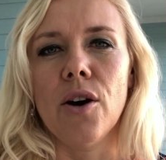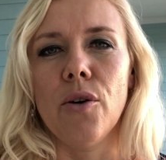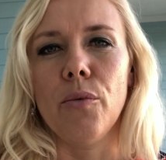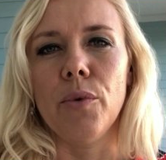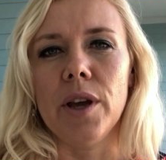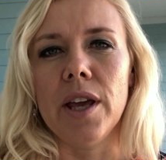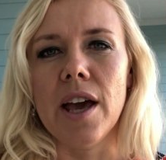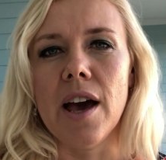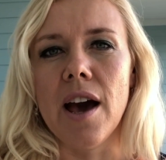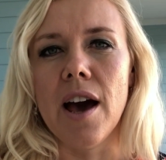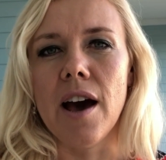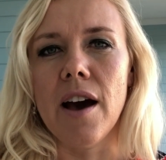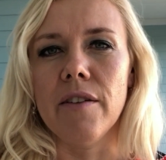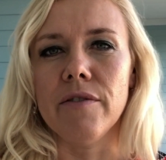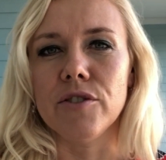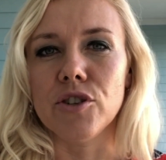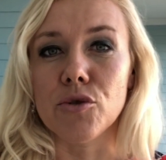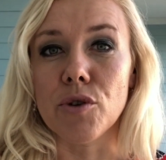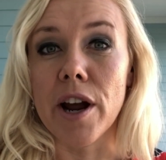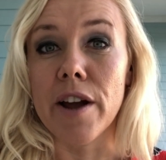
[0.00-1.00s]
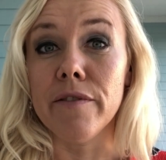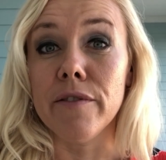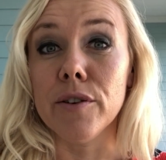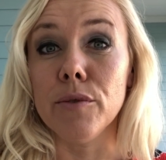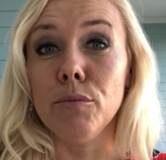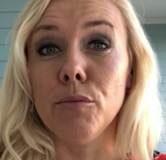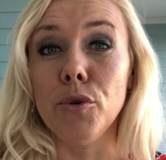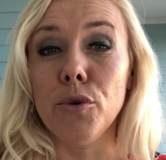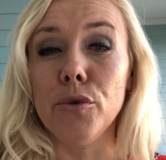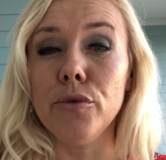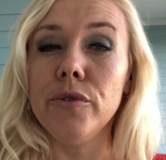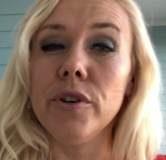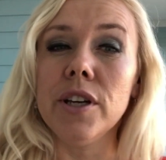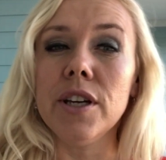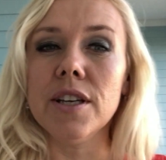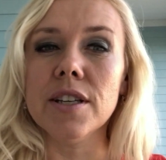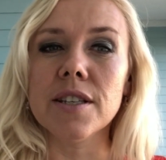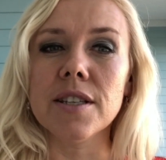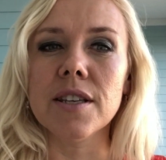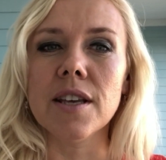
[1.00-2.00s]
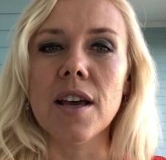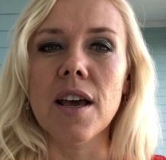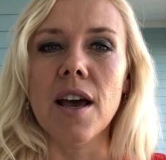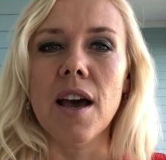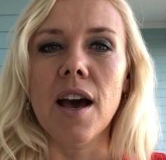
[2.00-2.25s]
We have drive-in movies